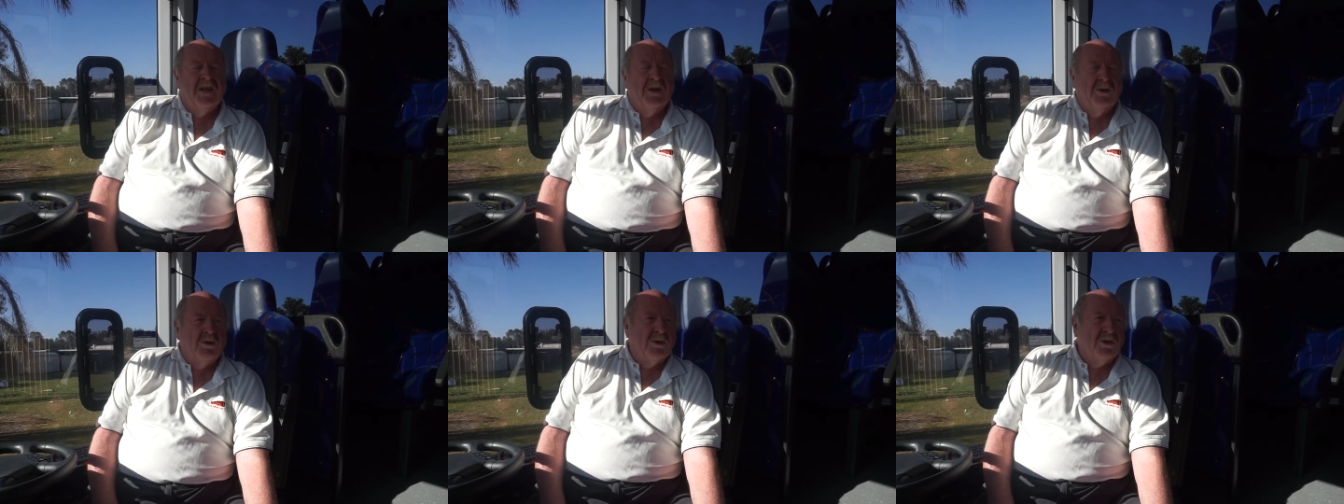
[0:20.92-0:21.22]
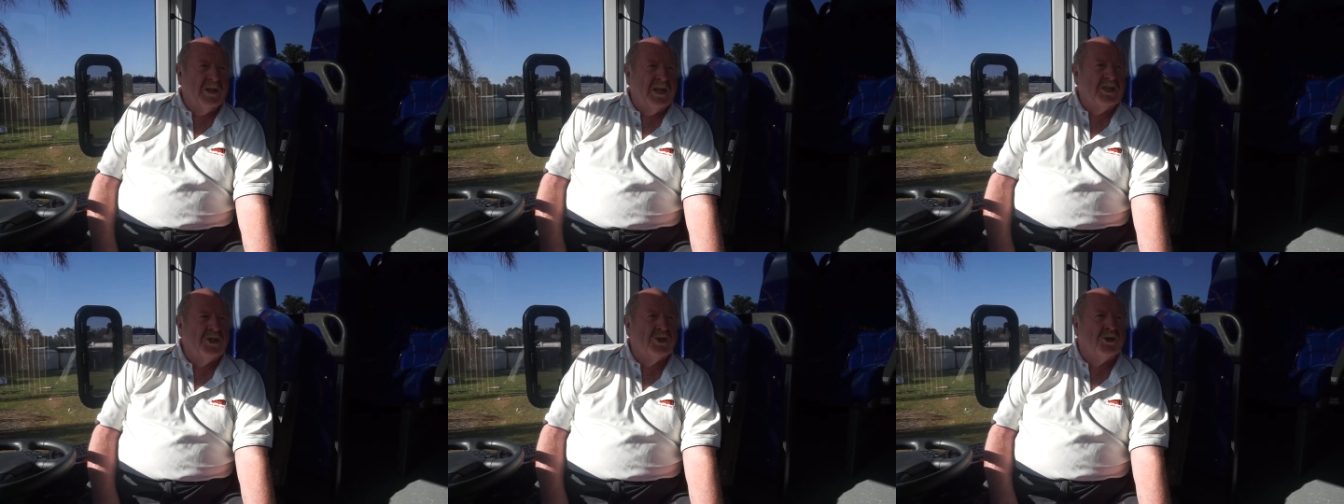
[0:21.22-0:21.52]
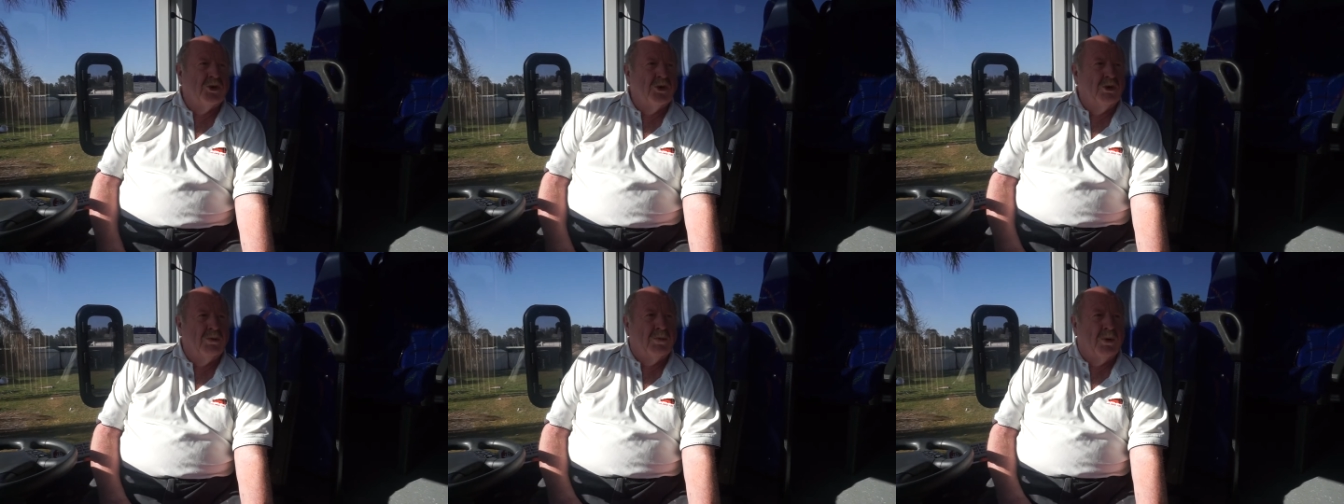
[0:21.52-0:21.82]
Well, that's
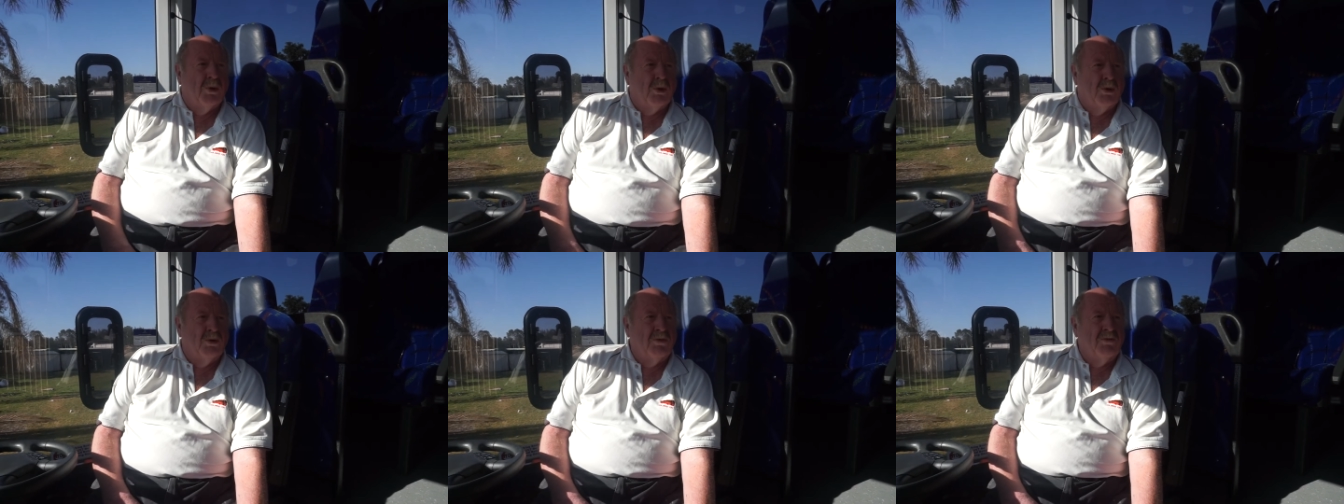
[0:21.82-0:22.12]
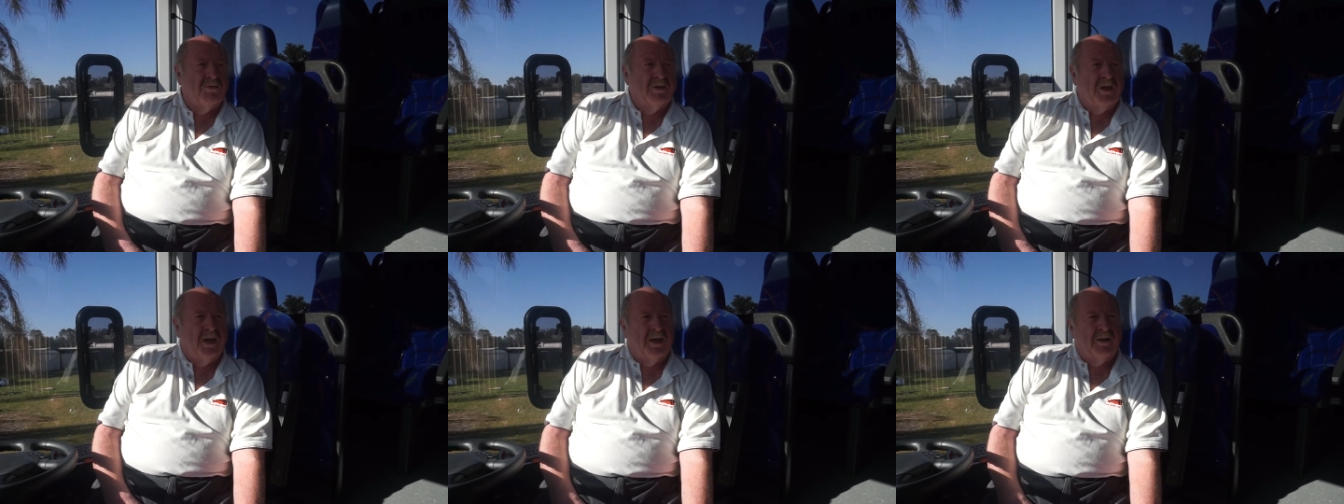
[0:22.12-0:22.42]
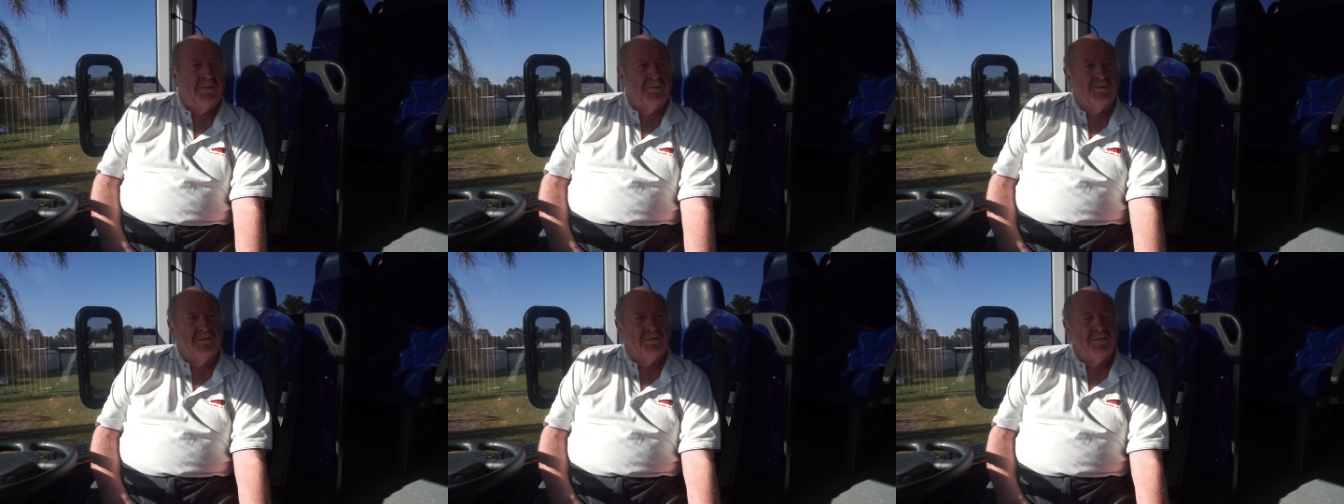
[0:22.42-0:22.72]
true, Paul.
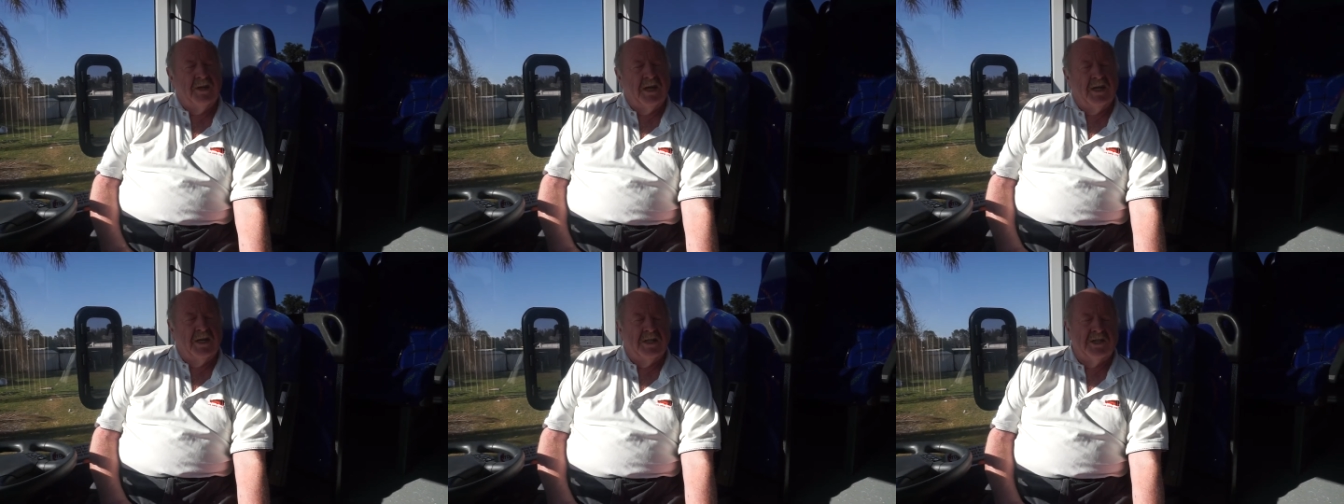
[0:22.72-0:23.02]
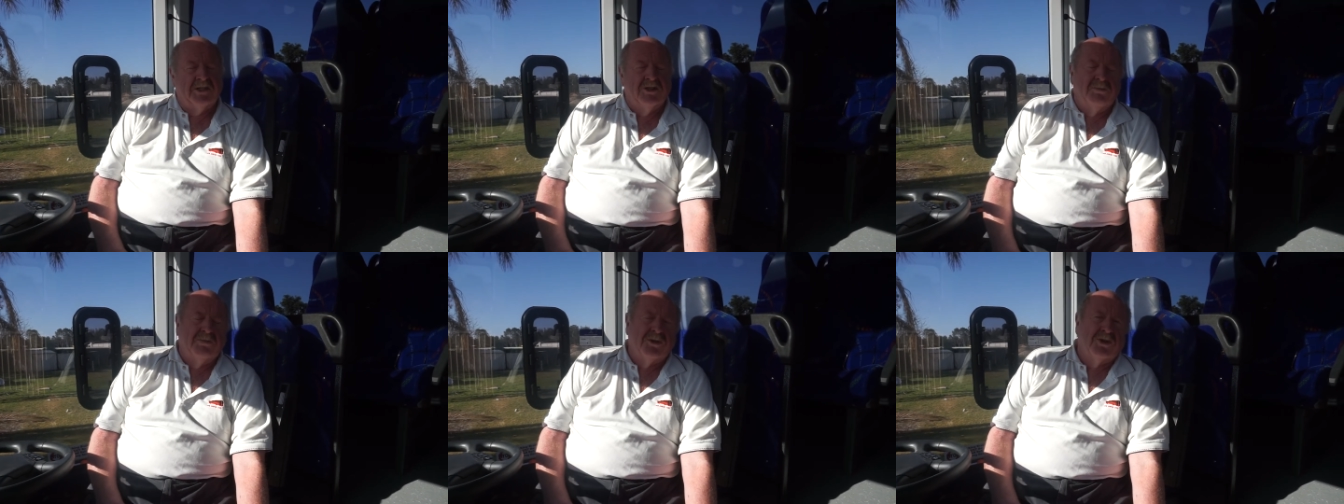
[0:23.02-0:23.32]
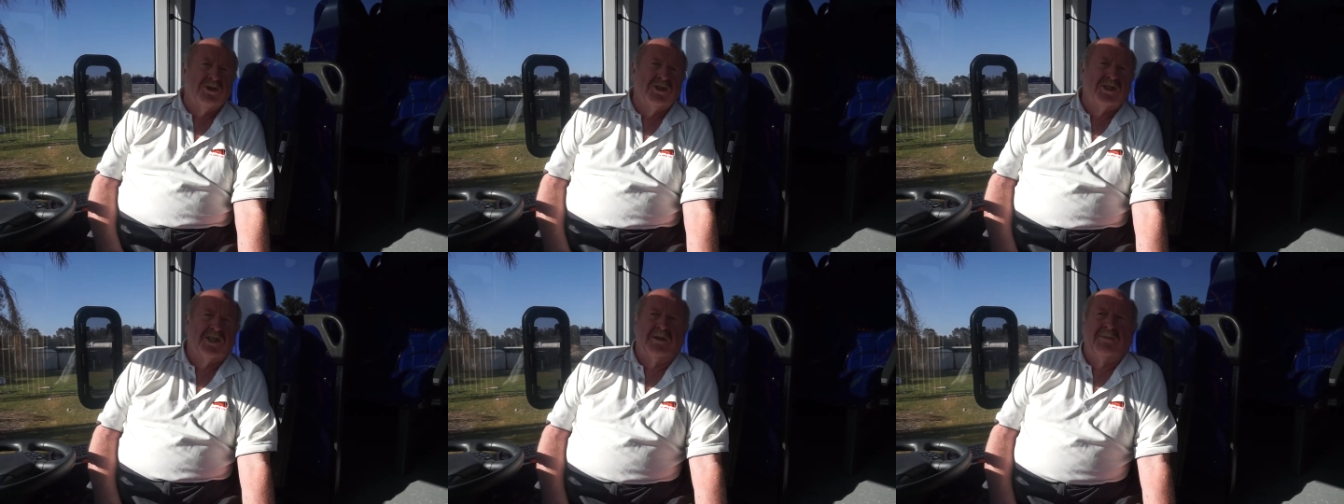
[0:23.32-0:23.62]
And it's not
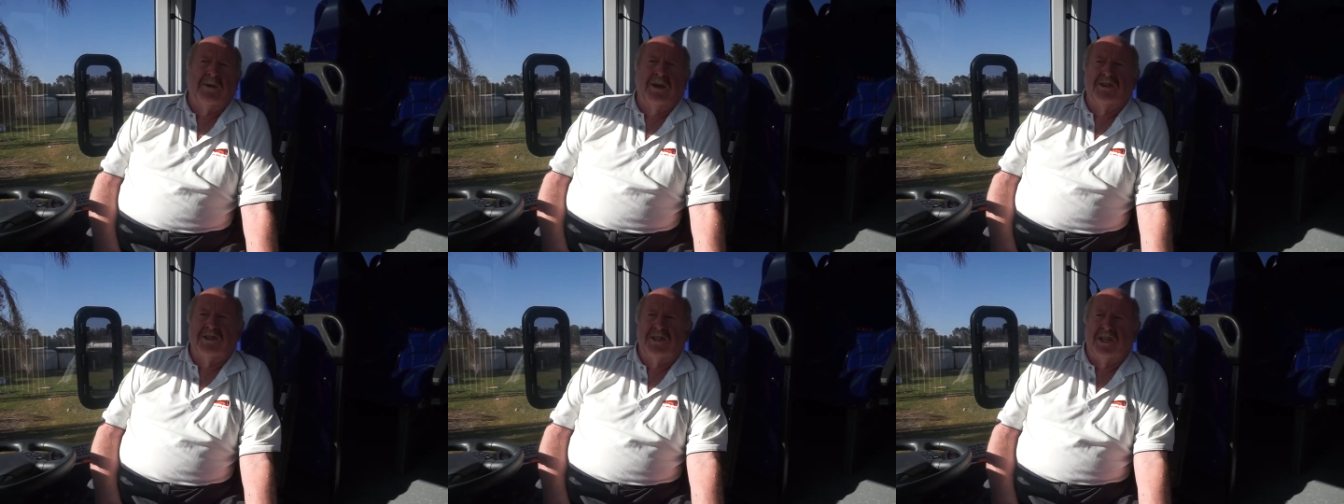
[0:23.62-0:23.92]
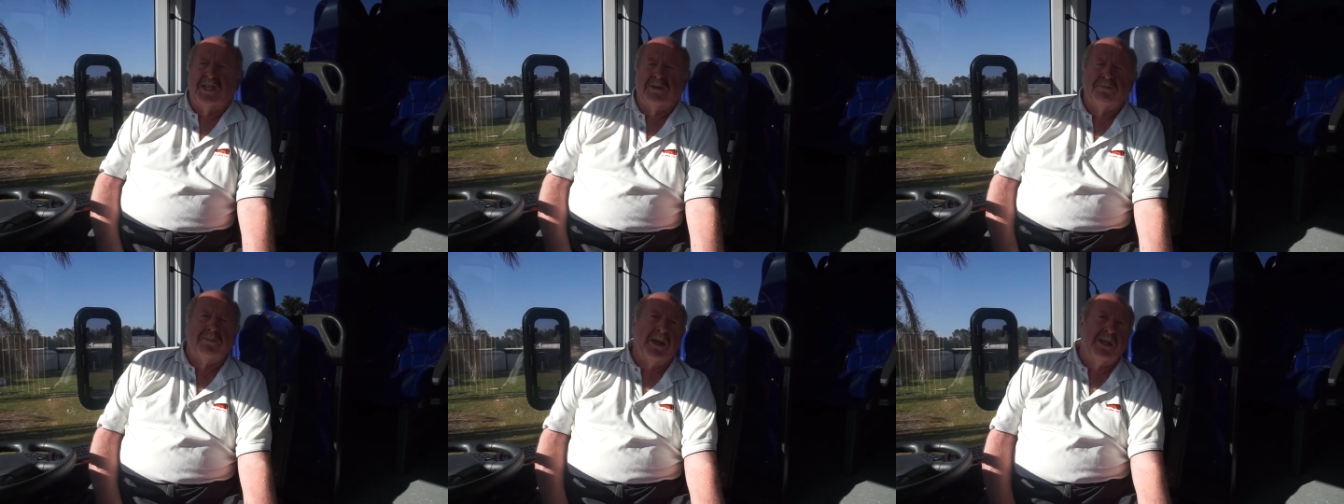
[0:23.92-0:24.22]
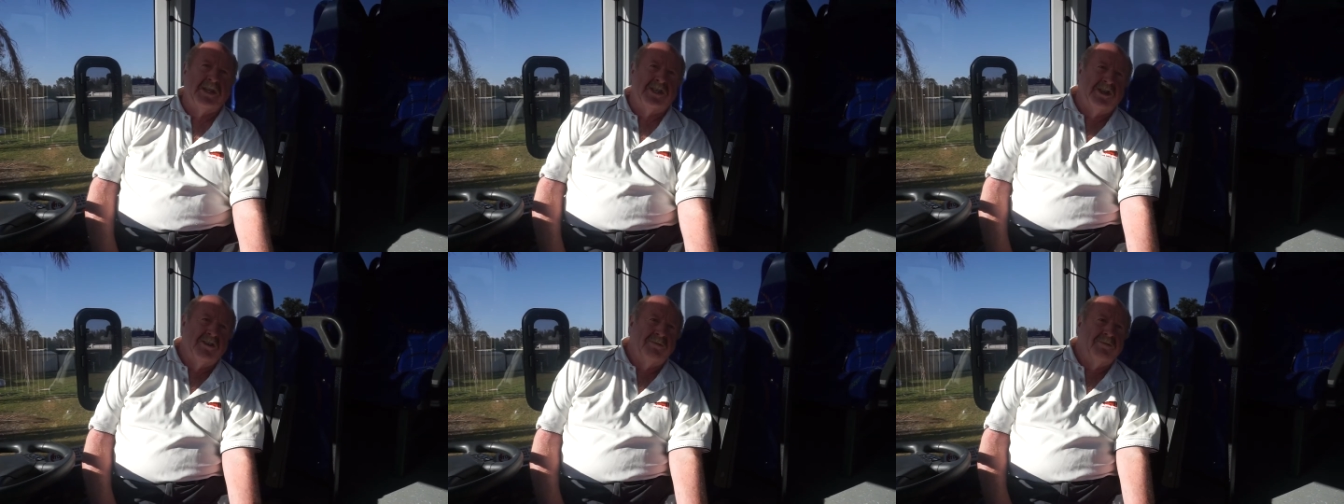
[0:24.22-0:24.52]
because they're the most
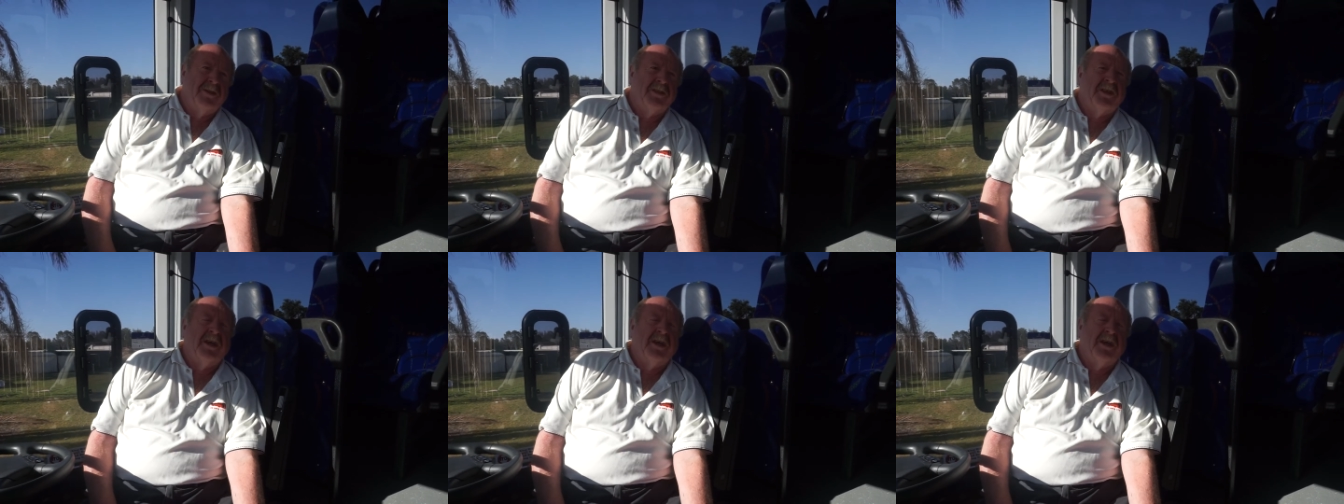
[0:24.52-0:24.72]
expensive, but